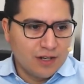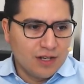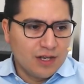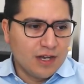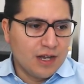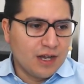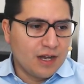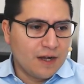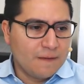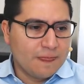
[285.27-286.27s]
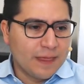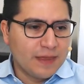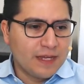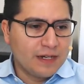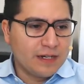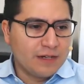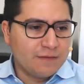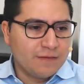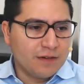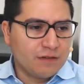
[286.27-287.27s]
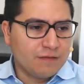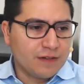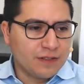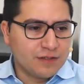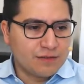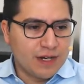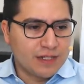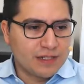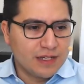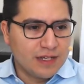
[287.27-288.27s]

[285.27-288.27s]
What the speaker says: And then the federal funds rate